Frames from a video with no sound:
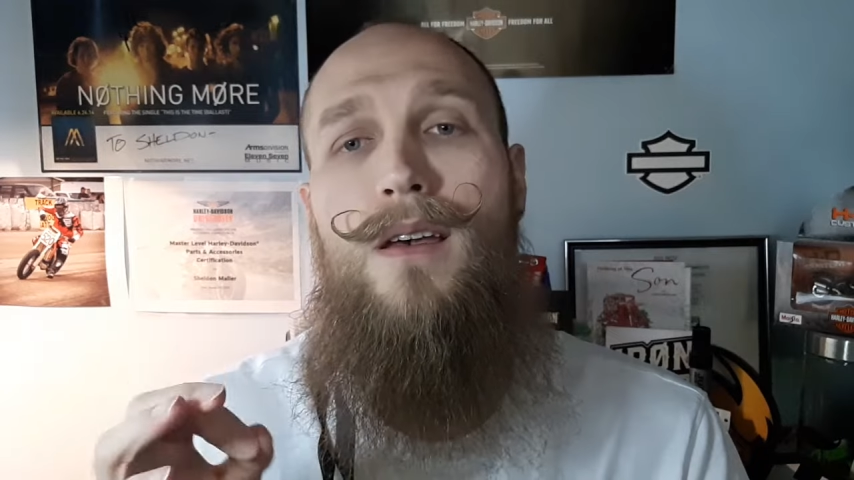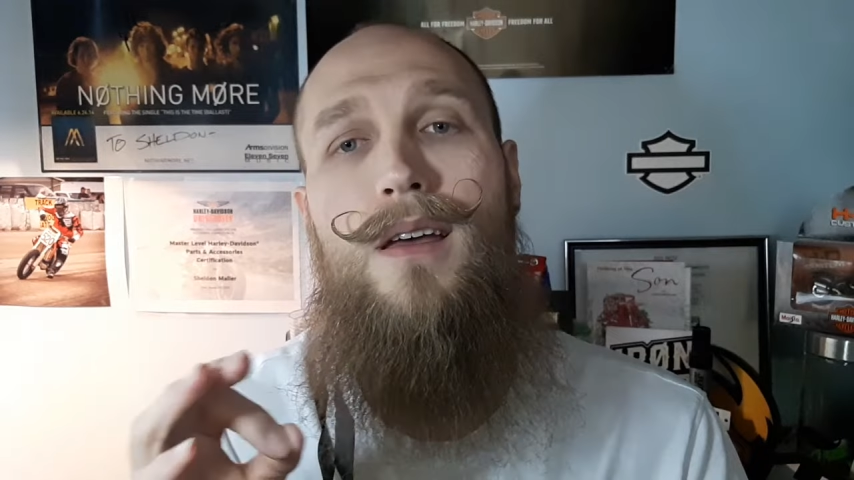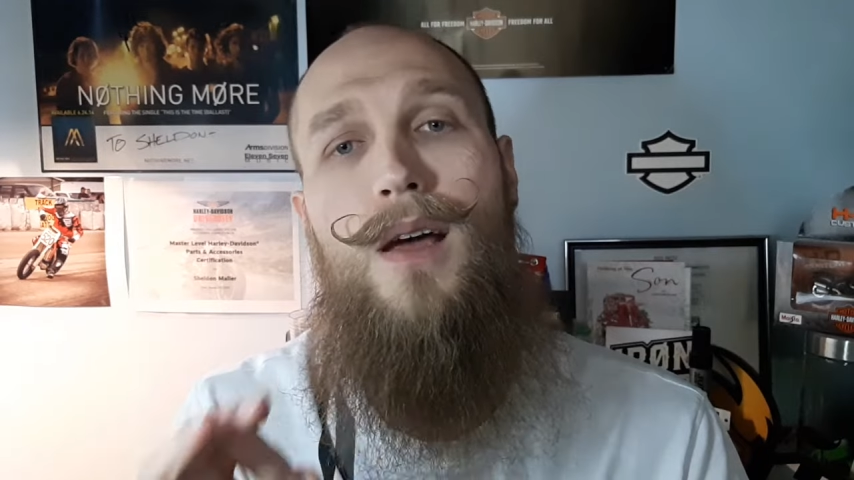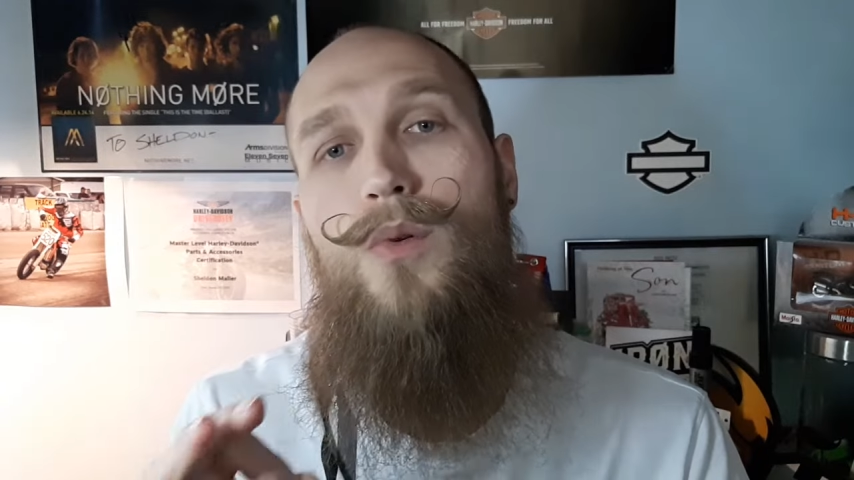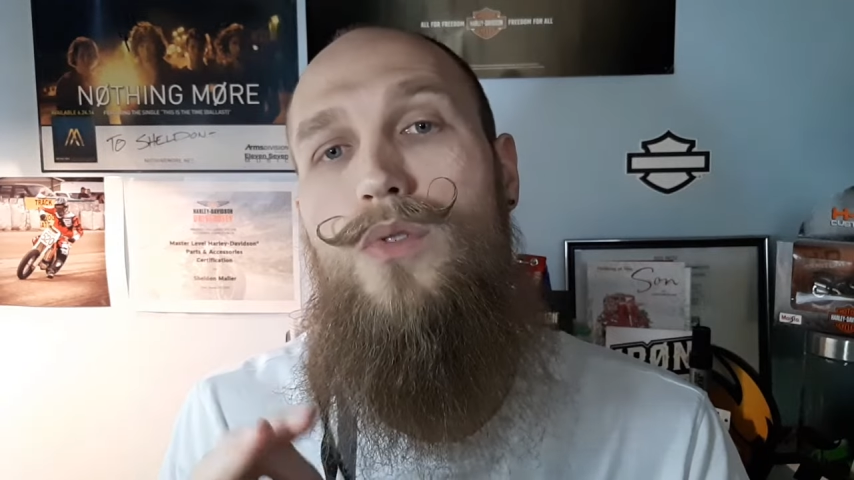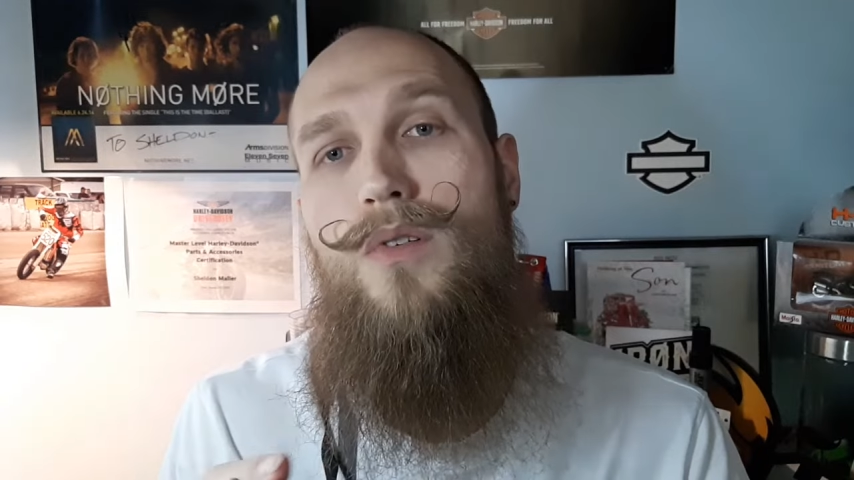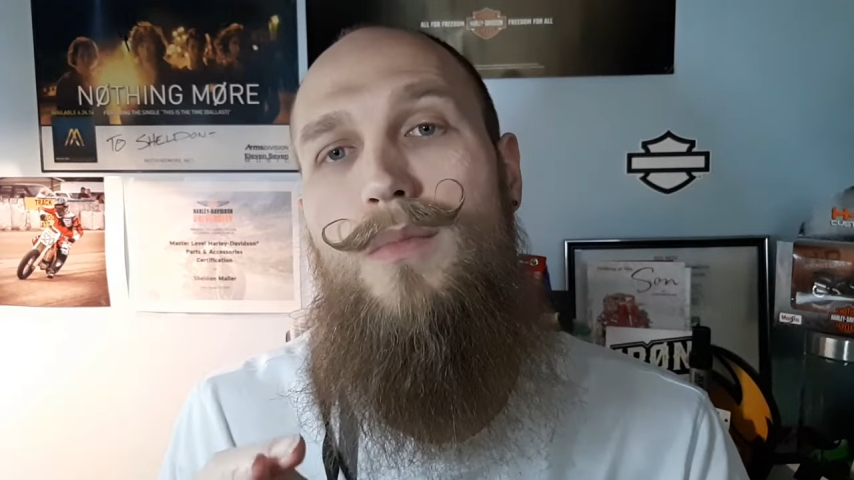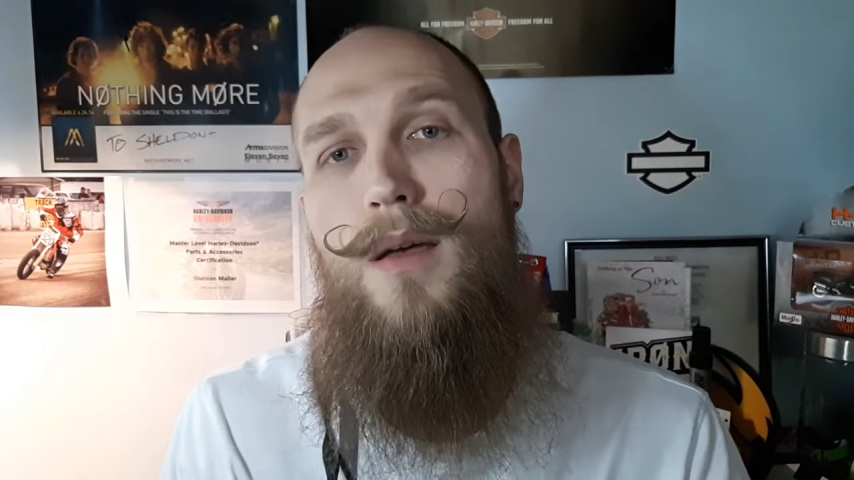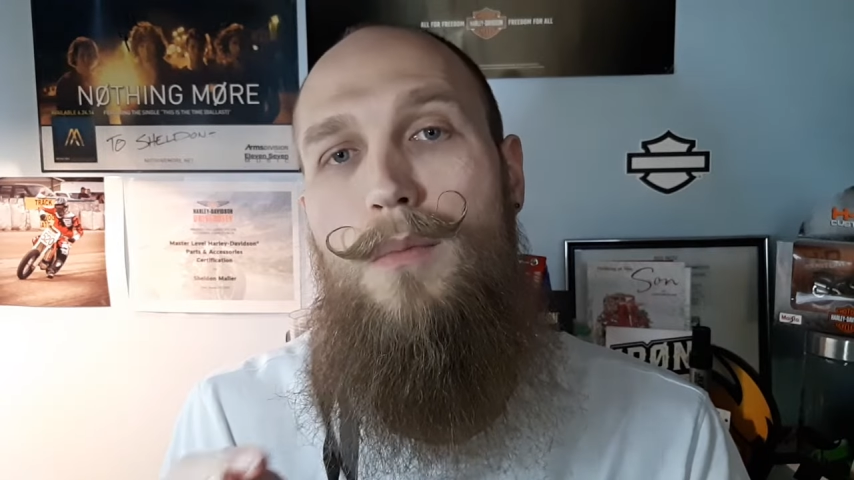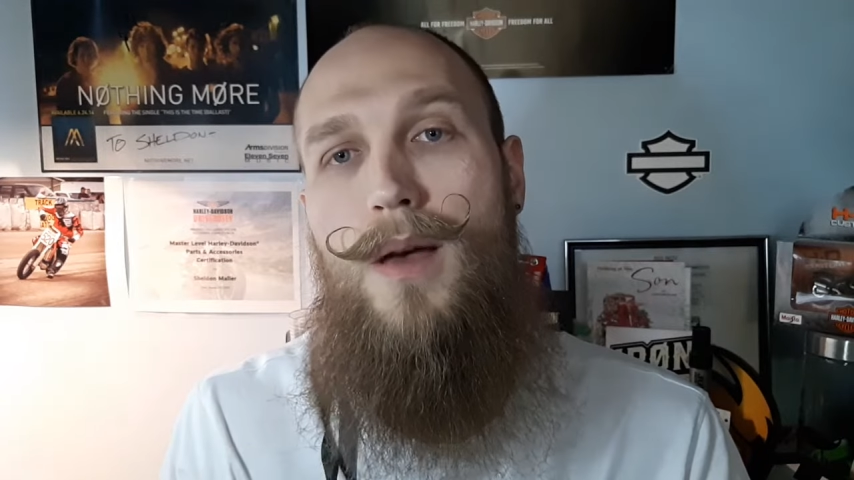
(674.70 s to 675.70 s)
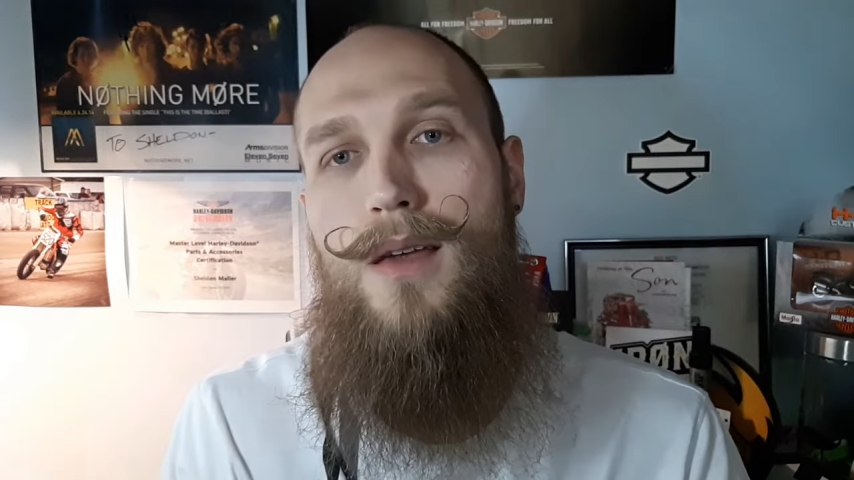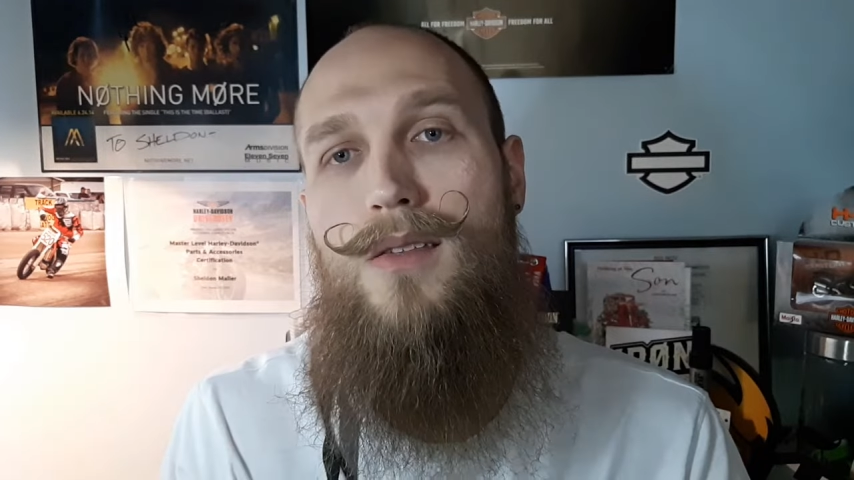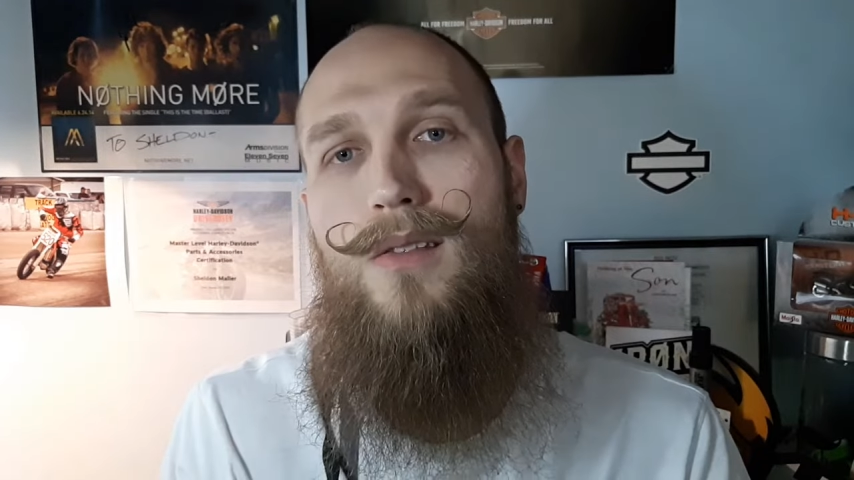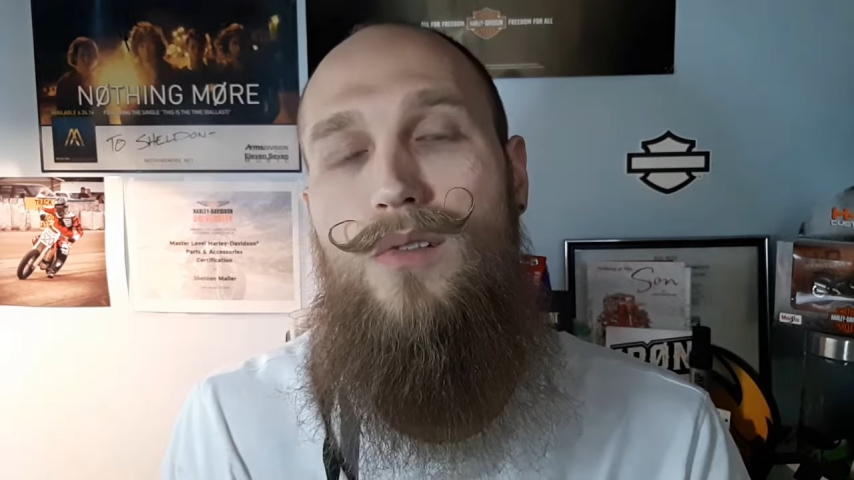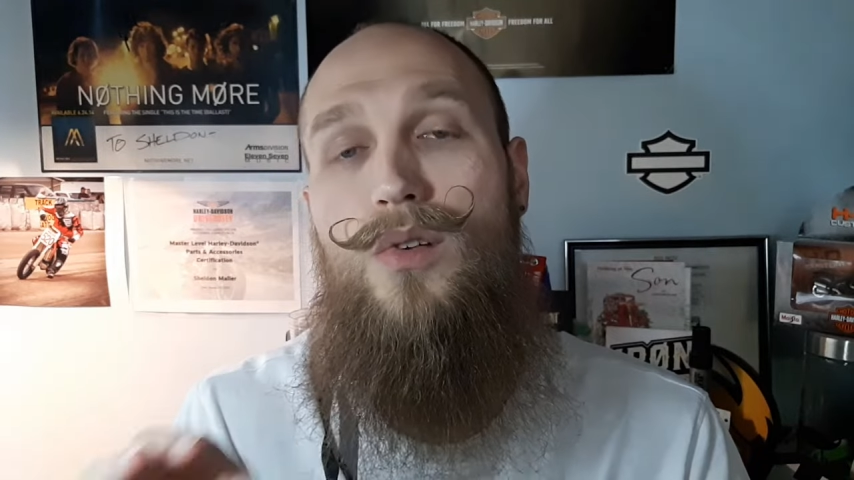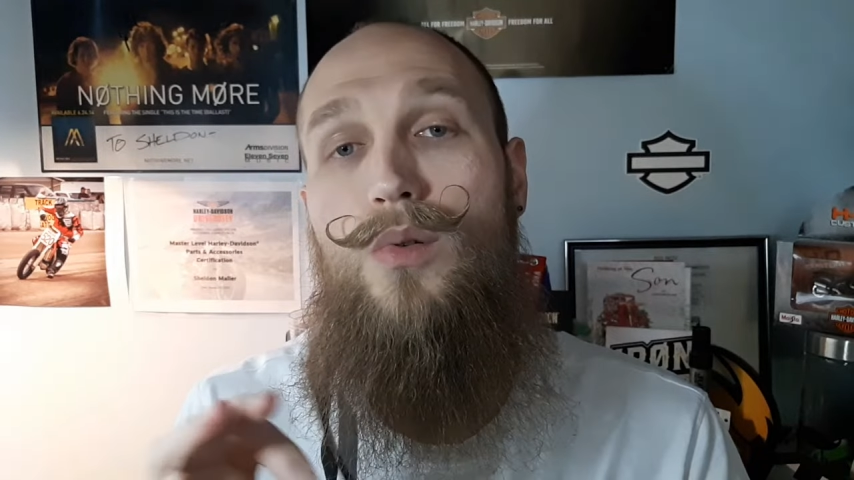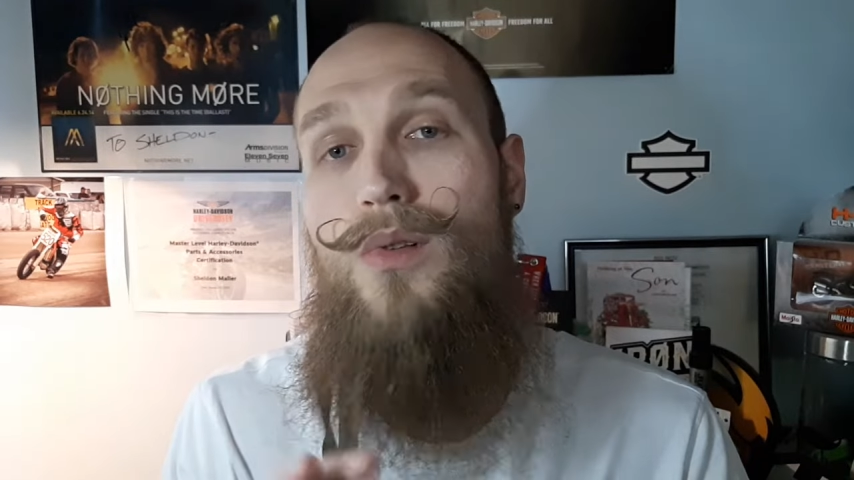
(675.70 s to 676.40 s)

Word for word: and I will do my best to